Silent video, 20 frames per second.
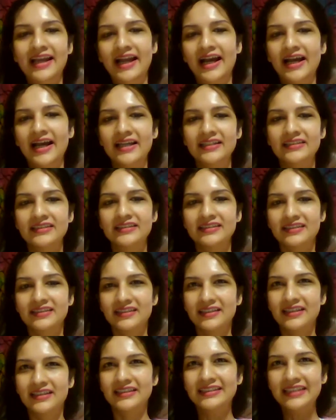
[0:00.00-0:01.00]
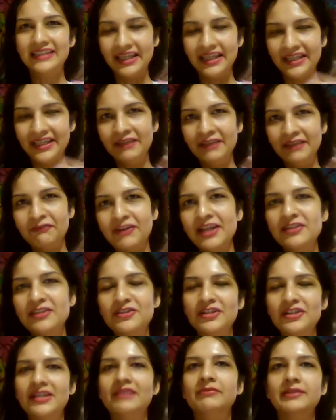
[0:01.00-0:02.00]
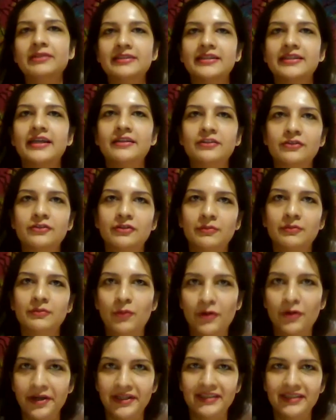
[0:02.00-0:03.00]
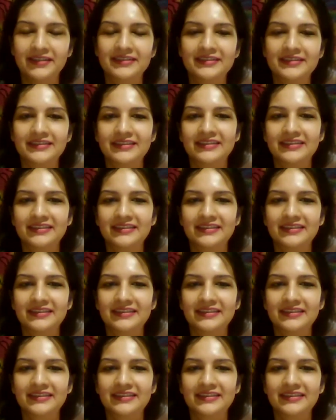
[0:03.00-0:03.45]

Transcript: And eventually we'll get to a point.